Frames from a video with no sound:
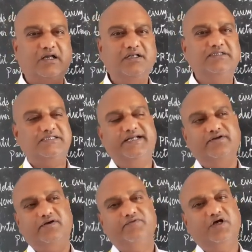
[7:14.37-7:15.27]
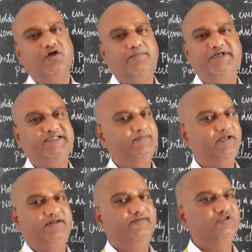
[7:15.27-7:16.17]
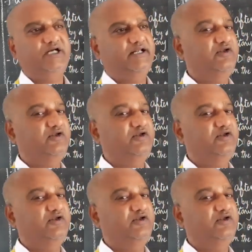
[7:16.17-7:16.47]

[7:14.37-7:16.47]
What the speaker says: consent of the Communist Party of China,